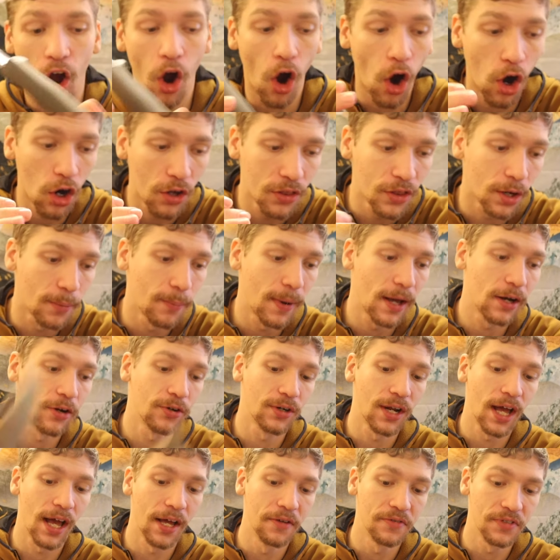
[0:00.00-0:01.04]
Are there better
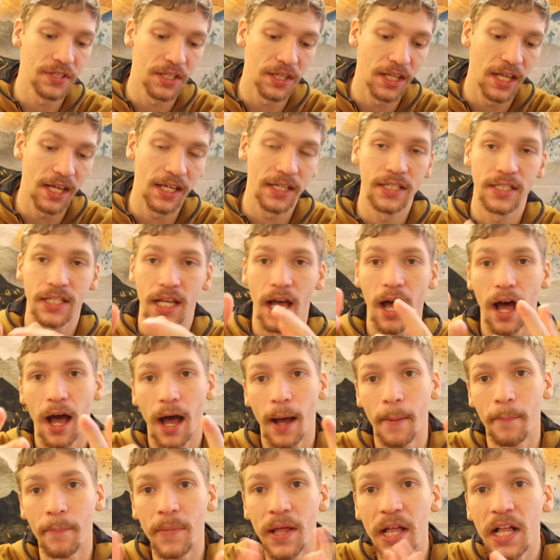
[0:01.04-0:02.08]
knives than this?
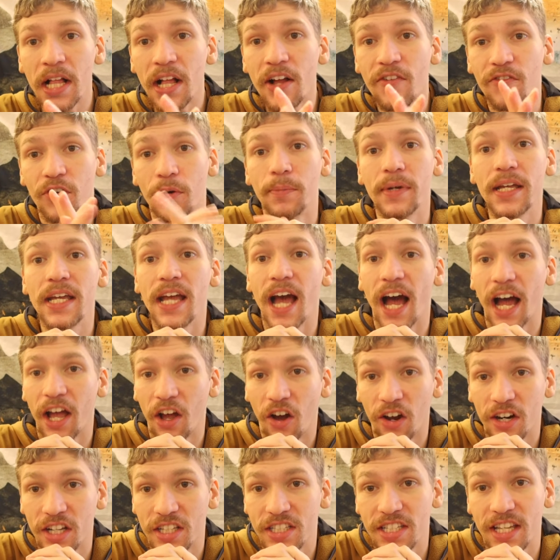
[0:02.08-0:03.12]
For me, I
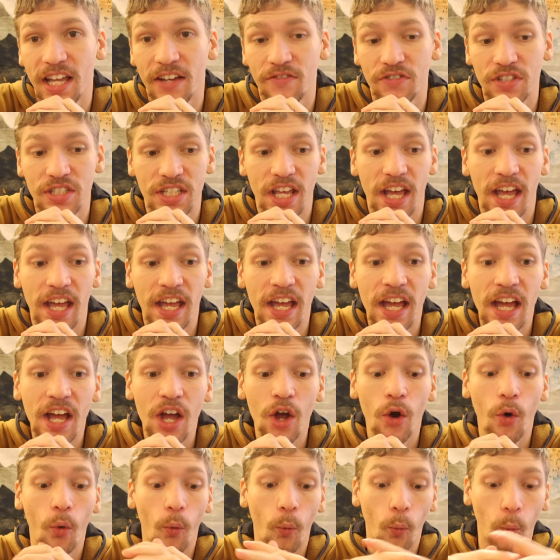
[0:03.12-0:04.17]
honestly have to say,
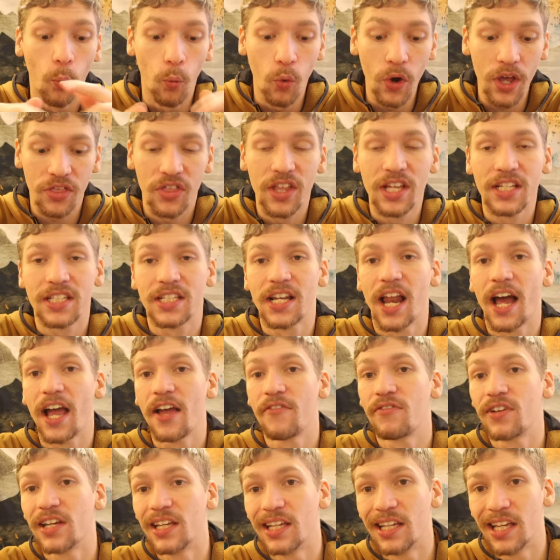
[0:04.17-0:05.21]
with this
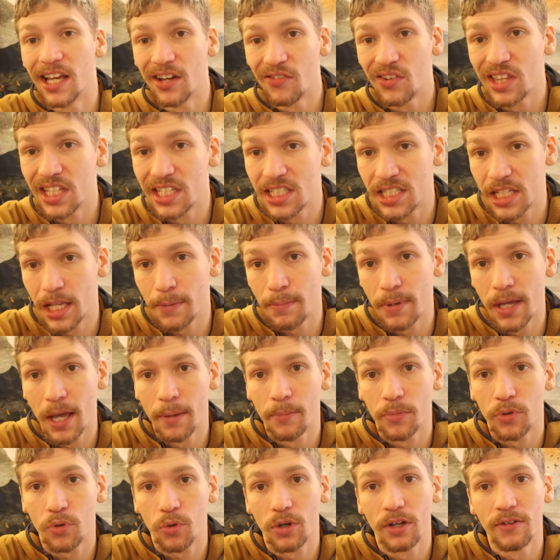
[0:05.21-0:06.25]
knife, given the CPM
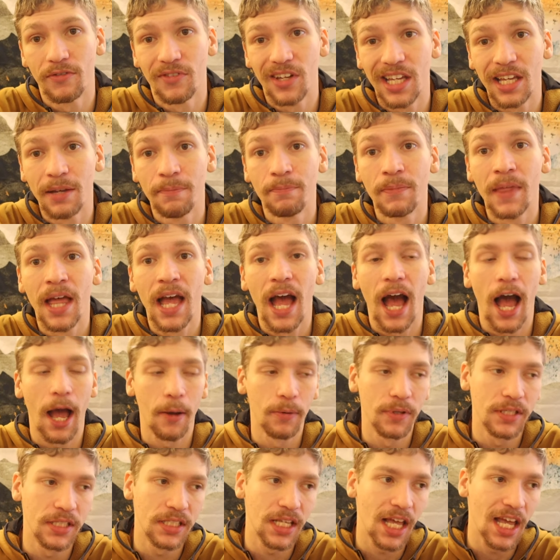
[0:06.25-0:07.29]
3V, I
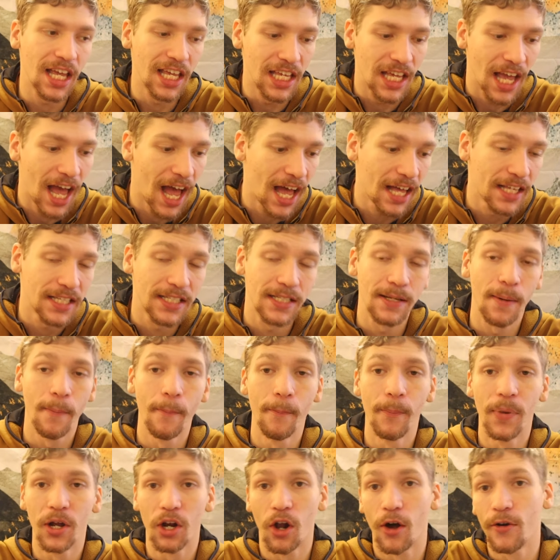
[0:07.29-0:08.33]
would say yes,
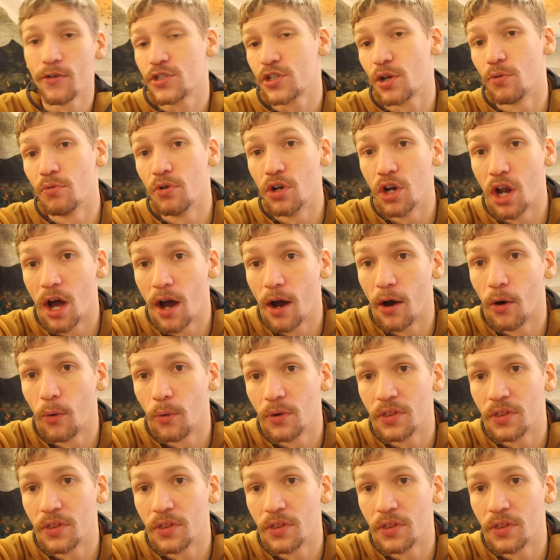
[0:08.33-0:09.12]
but also no.